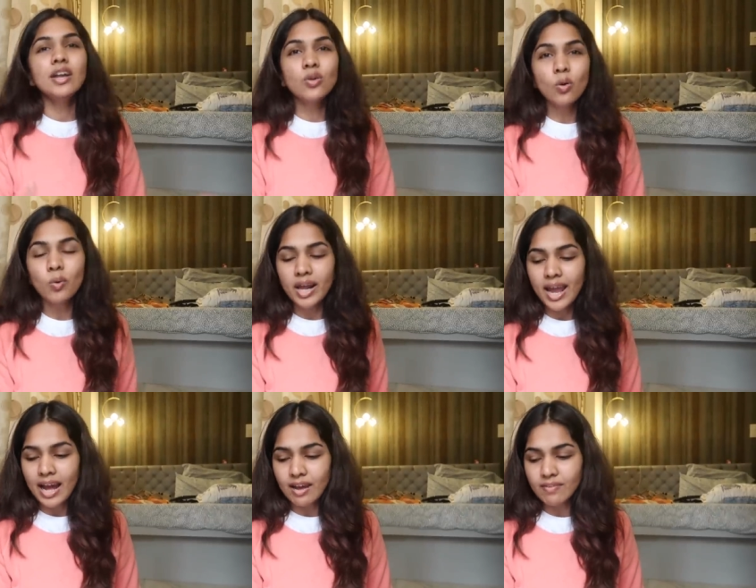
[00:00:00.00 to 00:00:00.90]
know what I
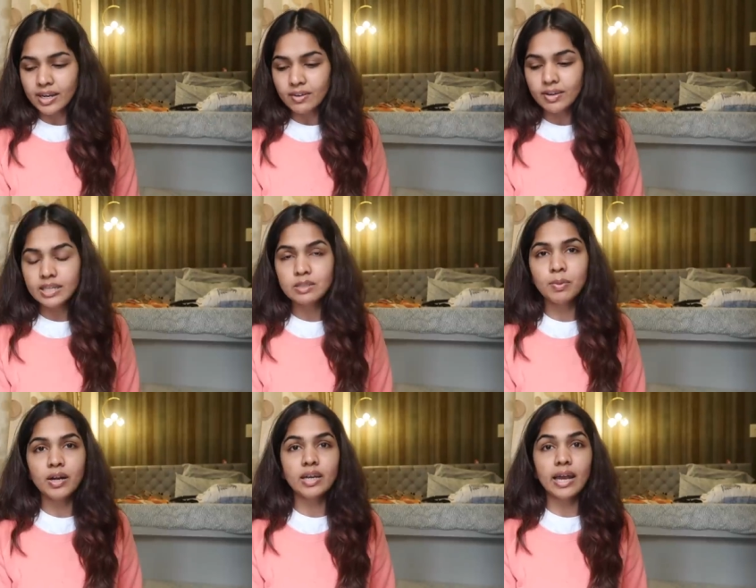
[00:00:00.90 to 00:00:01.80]
have anyways,
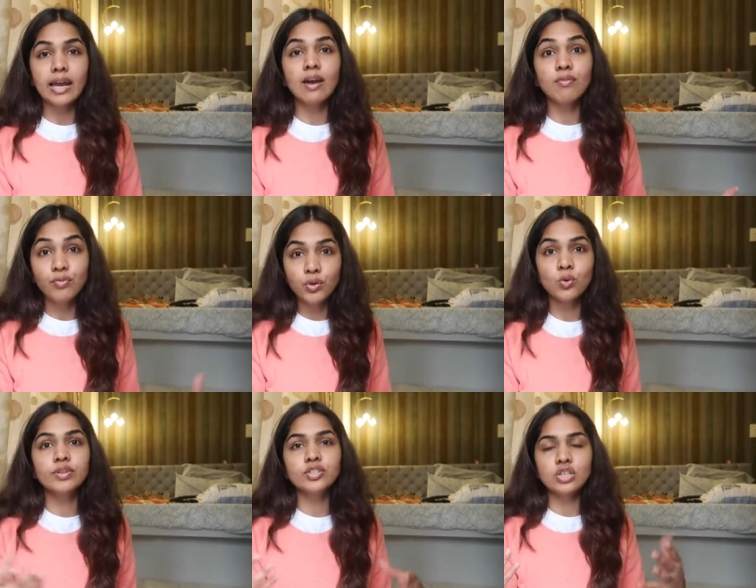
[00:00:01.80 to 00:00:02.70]
but I have a
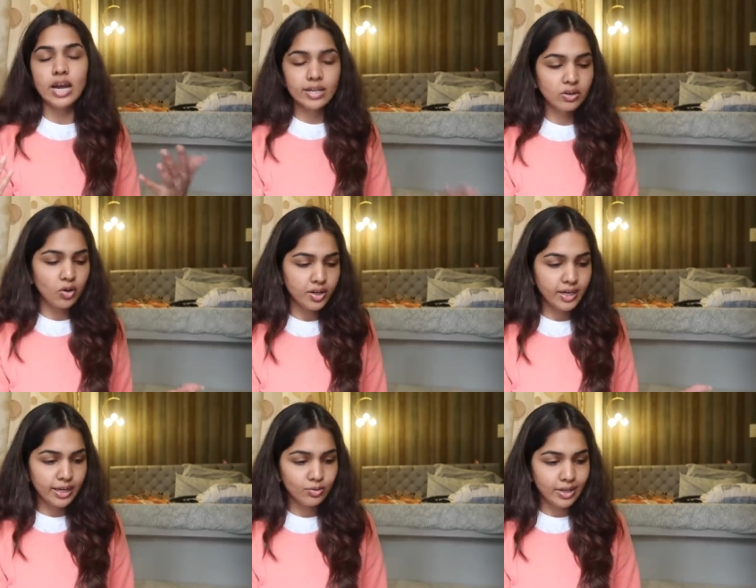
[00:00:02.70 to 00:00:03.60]
few which I do not
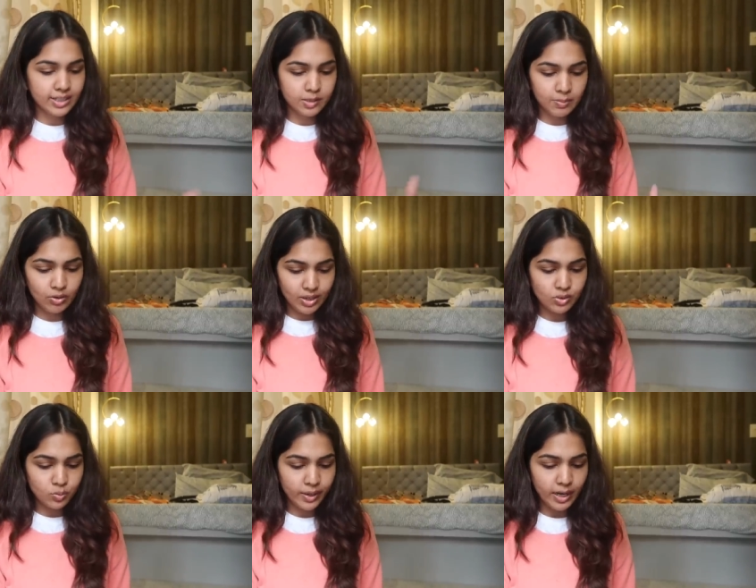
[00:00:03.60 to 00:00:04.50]
tell you guys about
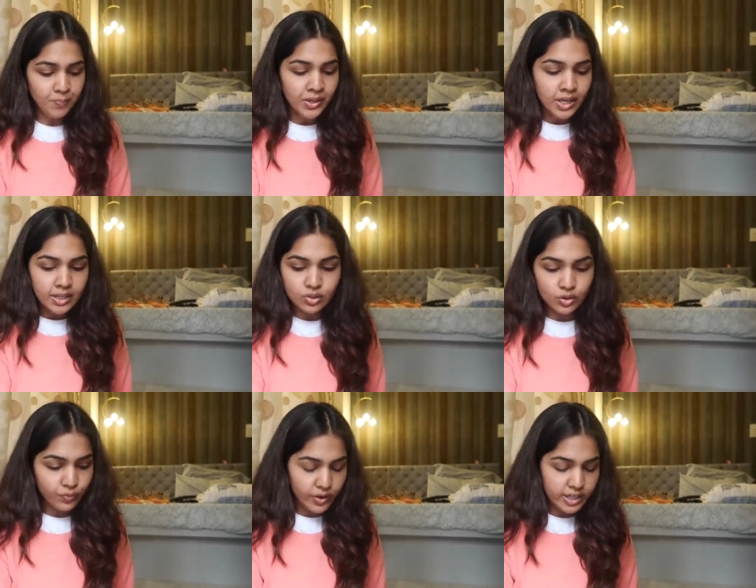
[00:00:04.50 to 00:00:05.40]
as well. So
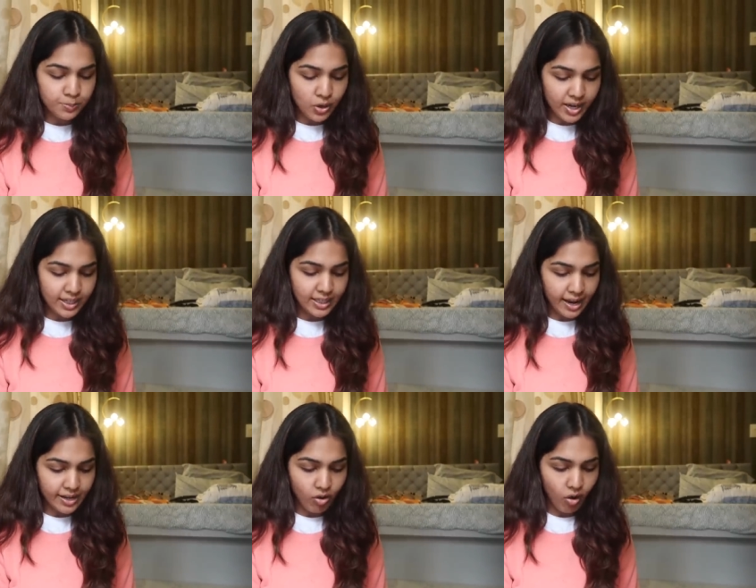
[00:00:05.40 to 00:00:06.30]
the first product
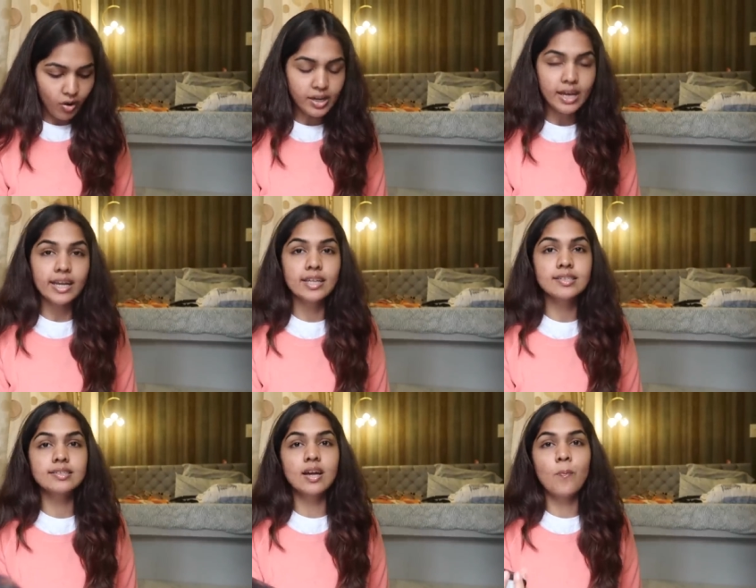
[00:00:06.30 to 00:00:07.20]
I got
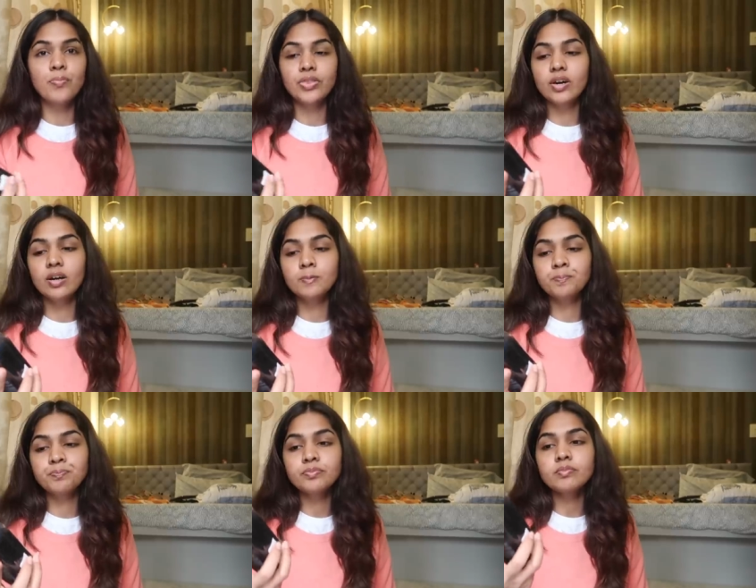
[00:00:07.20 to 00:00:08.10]
is the
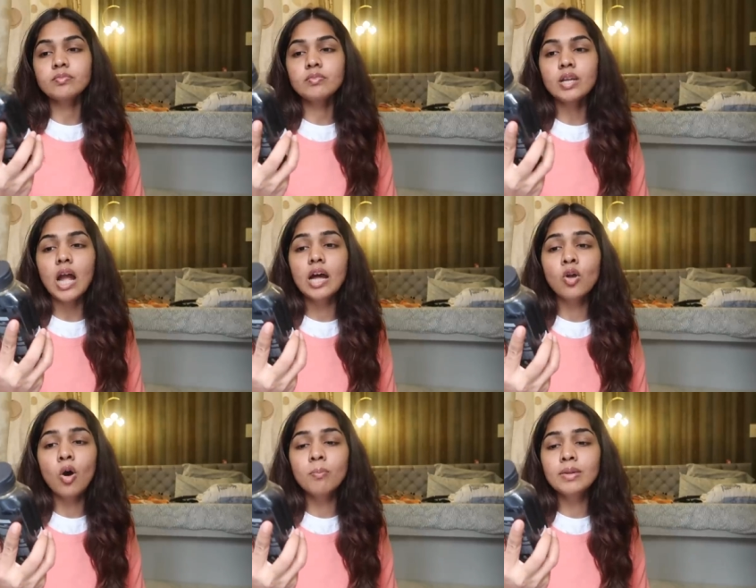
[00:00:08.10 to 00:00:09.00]

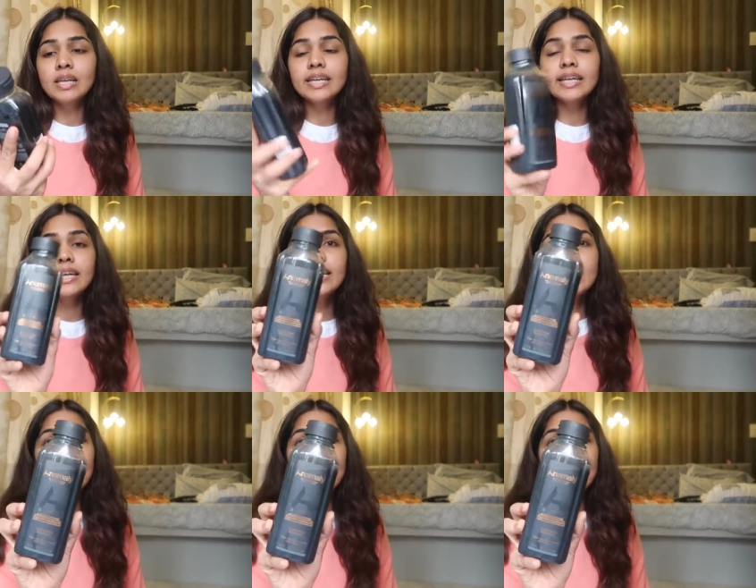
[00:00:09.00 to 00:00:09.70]
Anomaly